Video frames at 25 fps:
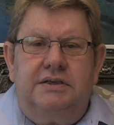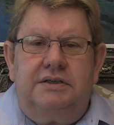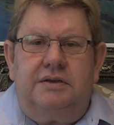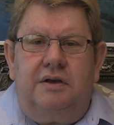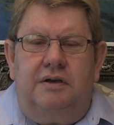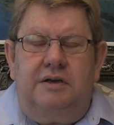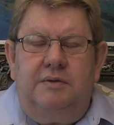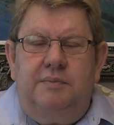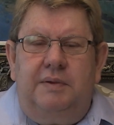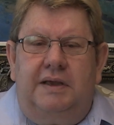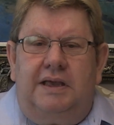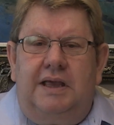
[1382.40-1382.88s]

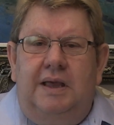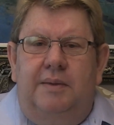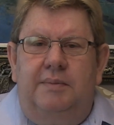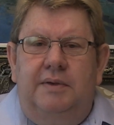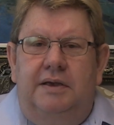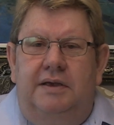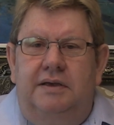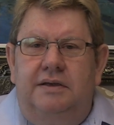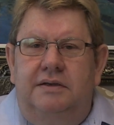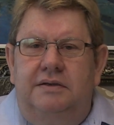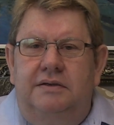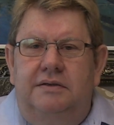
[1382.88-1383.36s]
started
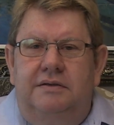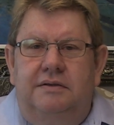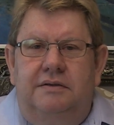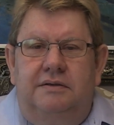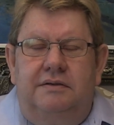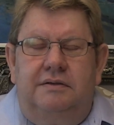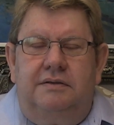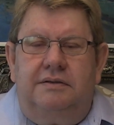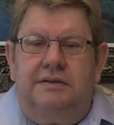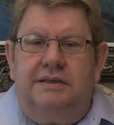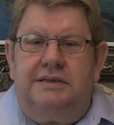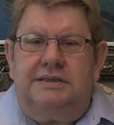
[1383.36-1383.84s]
becoming
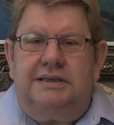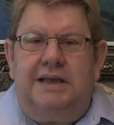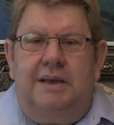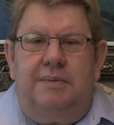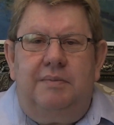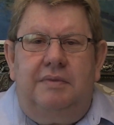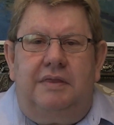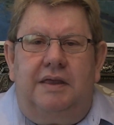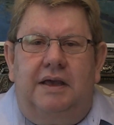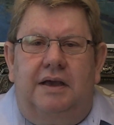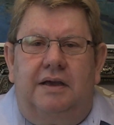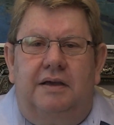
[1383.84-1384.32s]
the
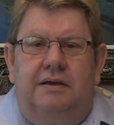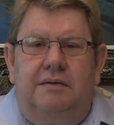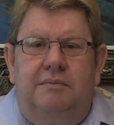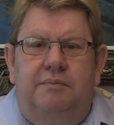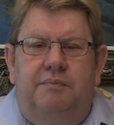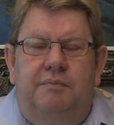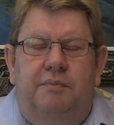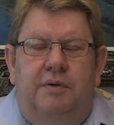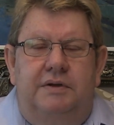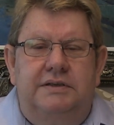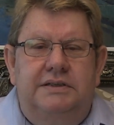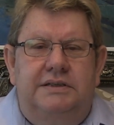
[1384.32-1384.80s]
same thing,
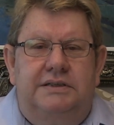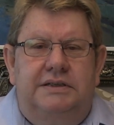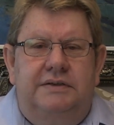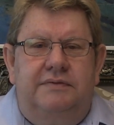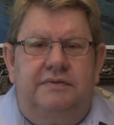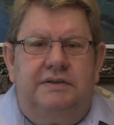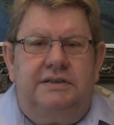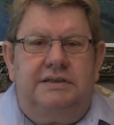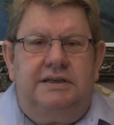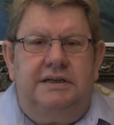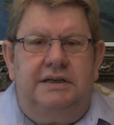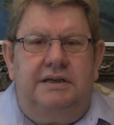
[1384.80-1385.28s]

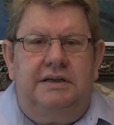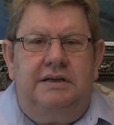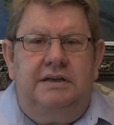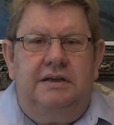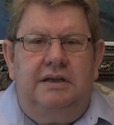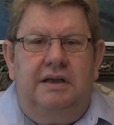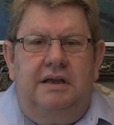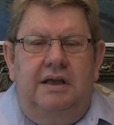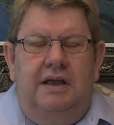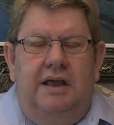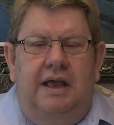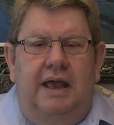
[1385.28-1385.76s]
positivity
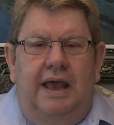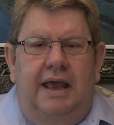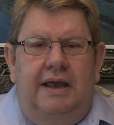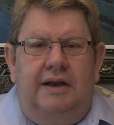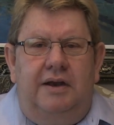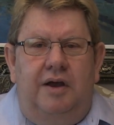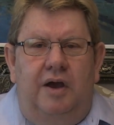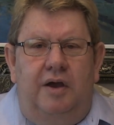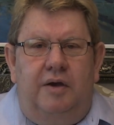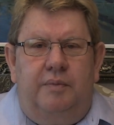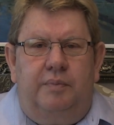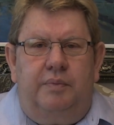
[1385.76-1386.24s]

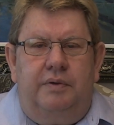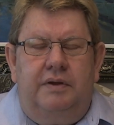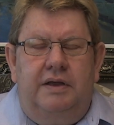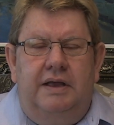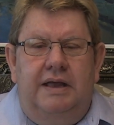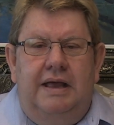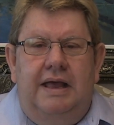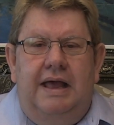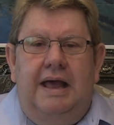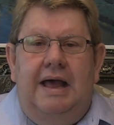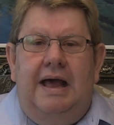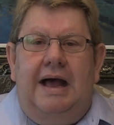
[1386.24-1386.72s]
and hope.
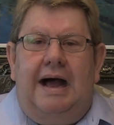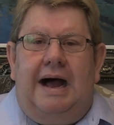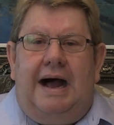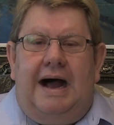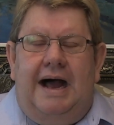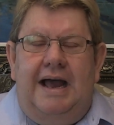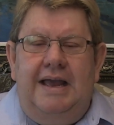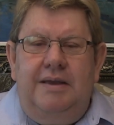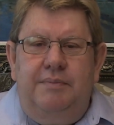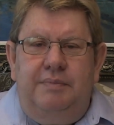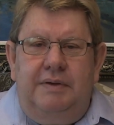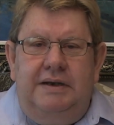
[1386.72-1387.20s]

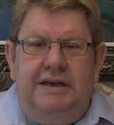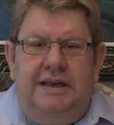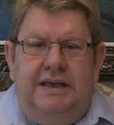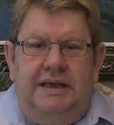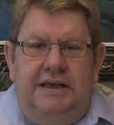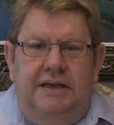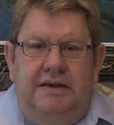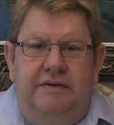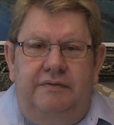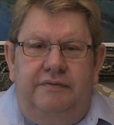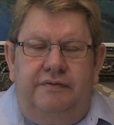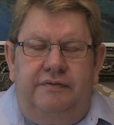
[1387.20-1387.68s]
I
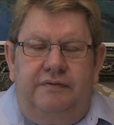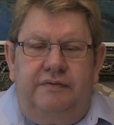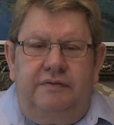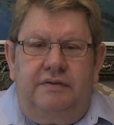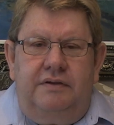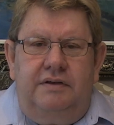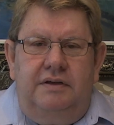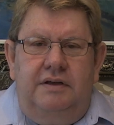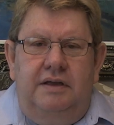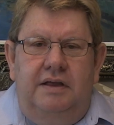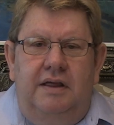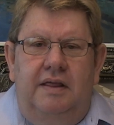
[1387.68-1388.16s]
believe
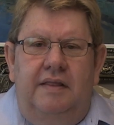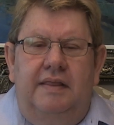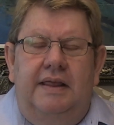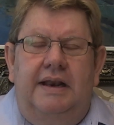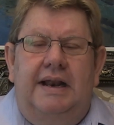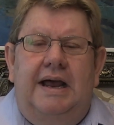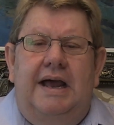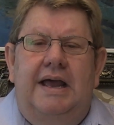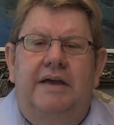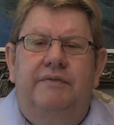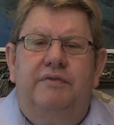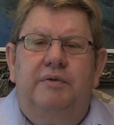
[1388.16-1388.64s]

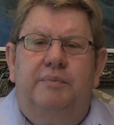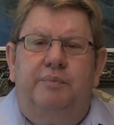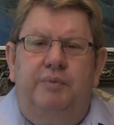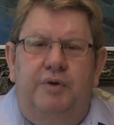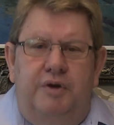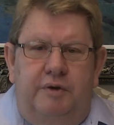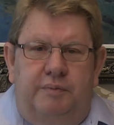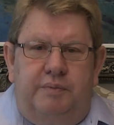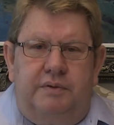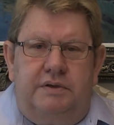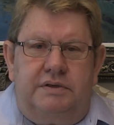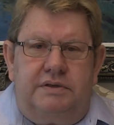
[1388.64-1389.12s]
that I have a
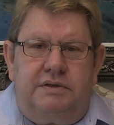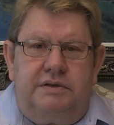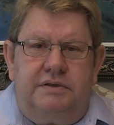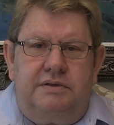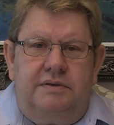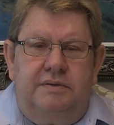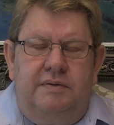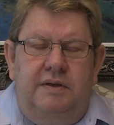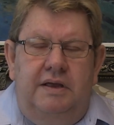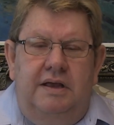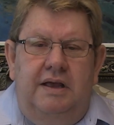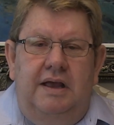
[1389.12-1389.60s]

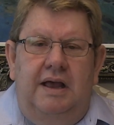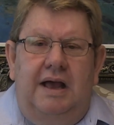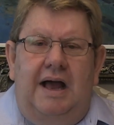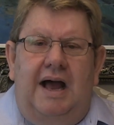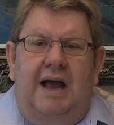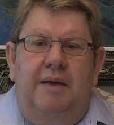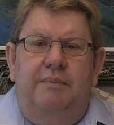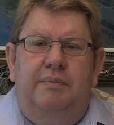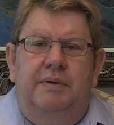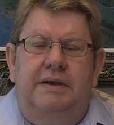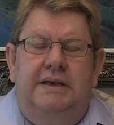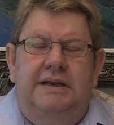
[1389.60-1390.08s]
purpose.
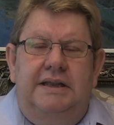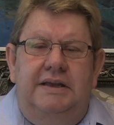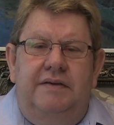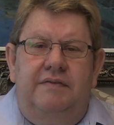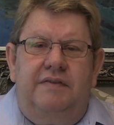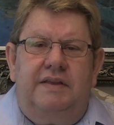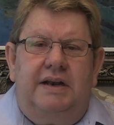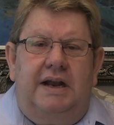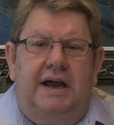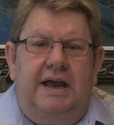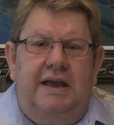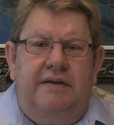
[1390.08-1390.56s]
I
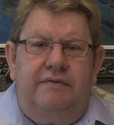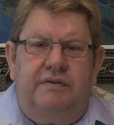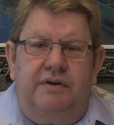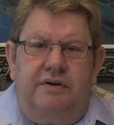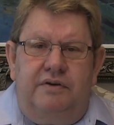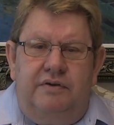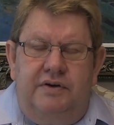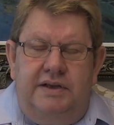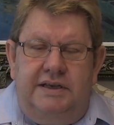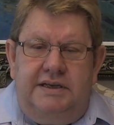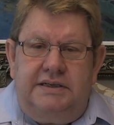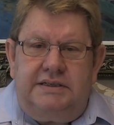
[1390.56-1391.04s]
believe that I have a
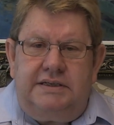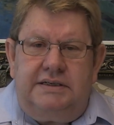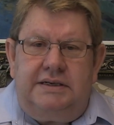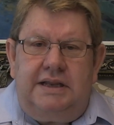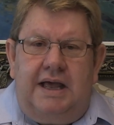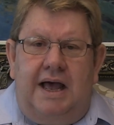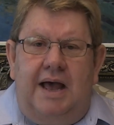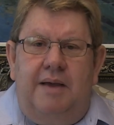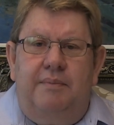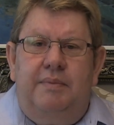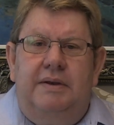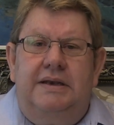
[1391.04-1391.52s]
reason.
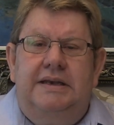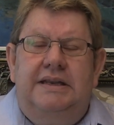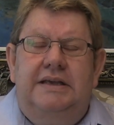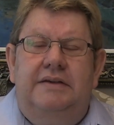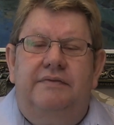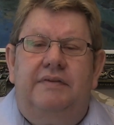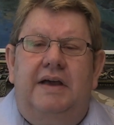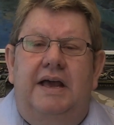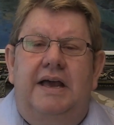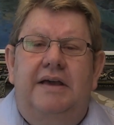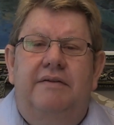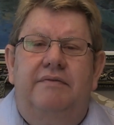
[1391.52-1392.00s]
I
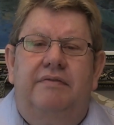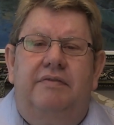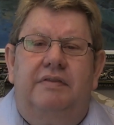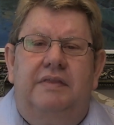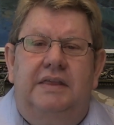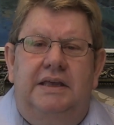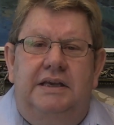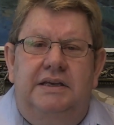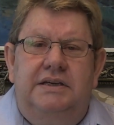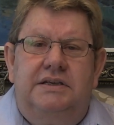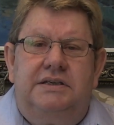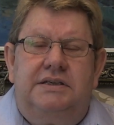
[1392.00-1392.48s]
believe I have
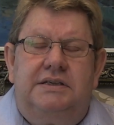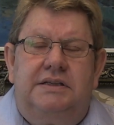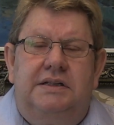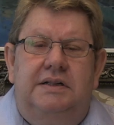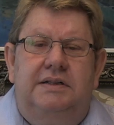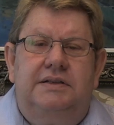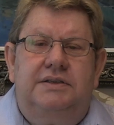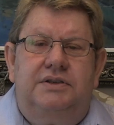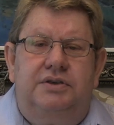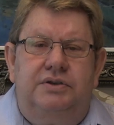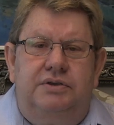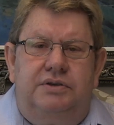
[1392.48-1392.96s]
things
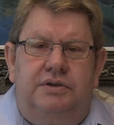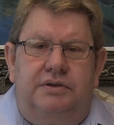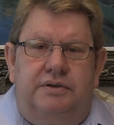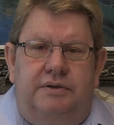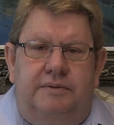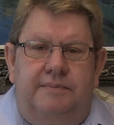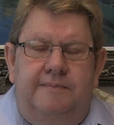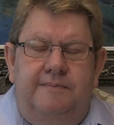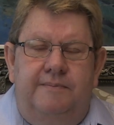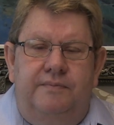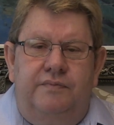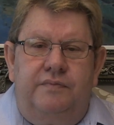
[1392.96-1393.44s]
still to
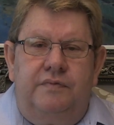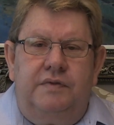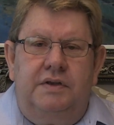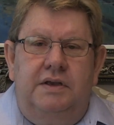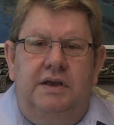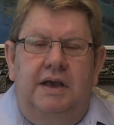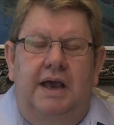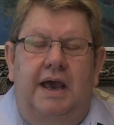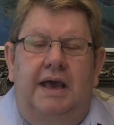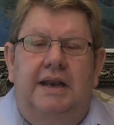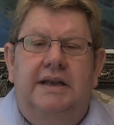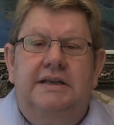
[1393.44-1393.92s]
do.
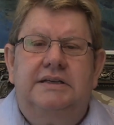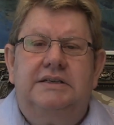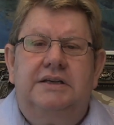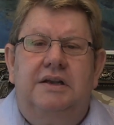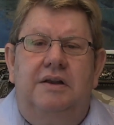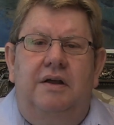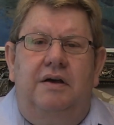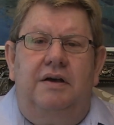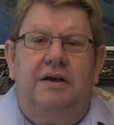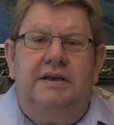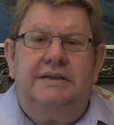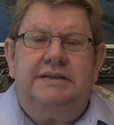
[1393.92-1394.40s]
And as
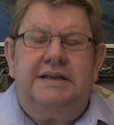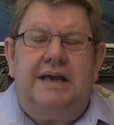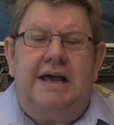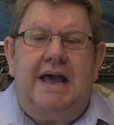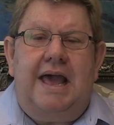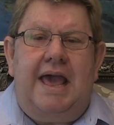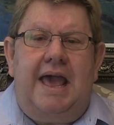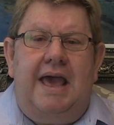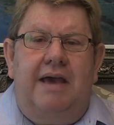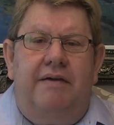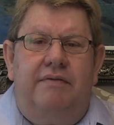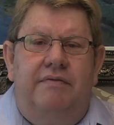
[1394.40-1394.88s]
long as
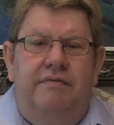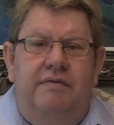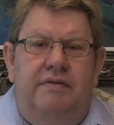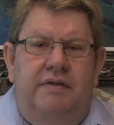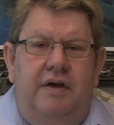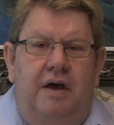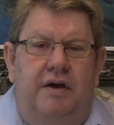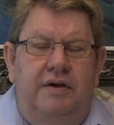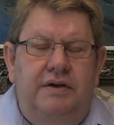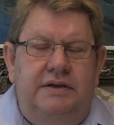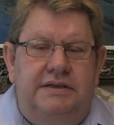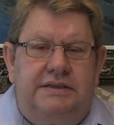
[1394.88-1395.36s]
I have
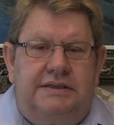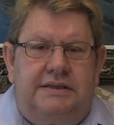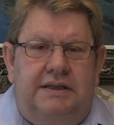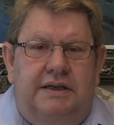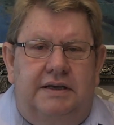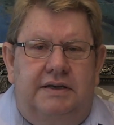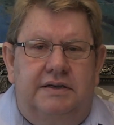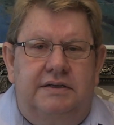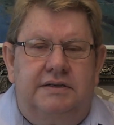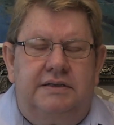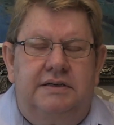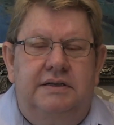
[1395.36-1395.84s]
those
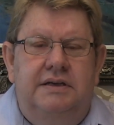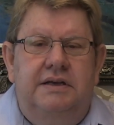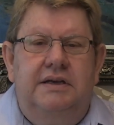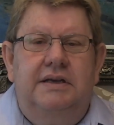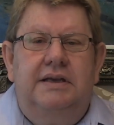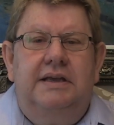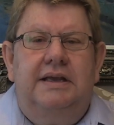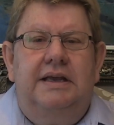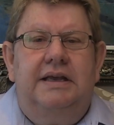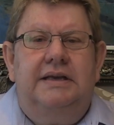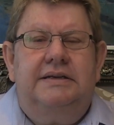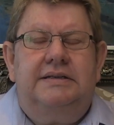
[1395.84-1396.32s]
things,
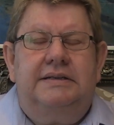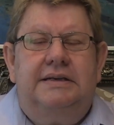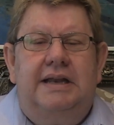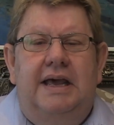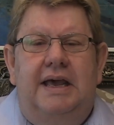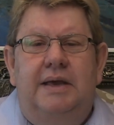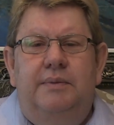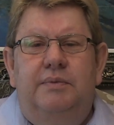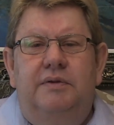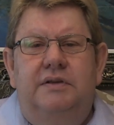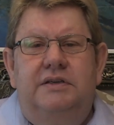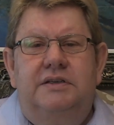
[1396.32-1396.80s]
it
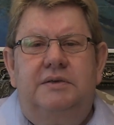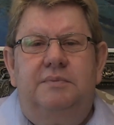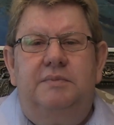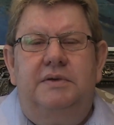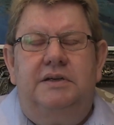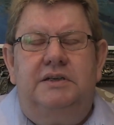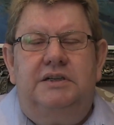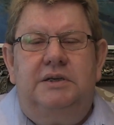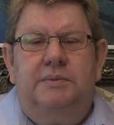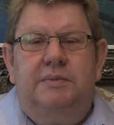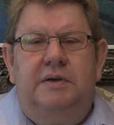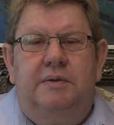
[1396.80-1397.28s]
enables
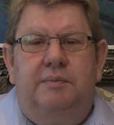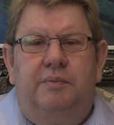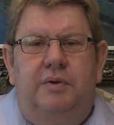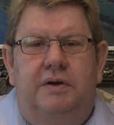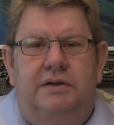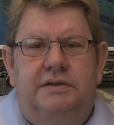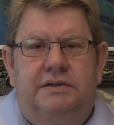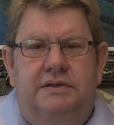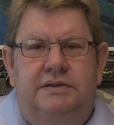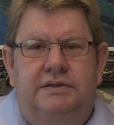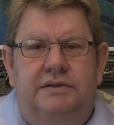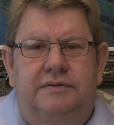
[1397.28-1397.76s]
me to be
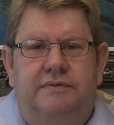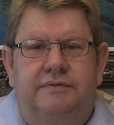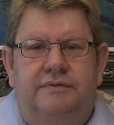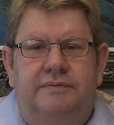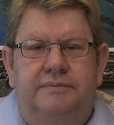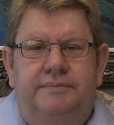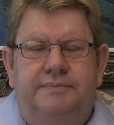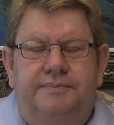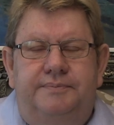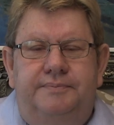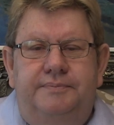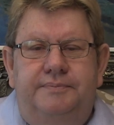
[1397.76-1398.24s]
positive.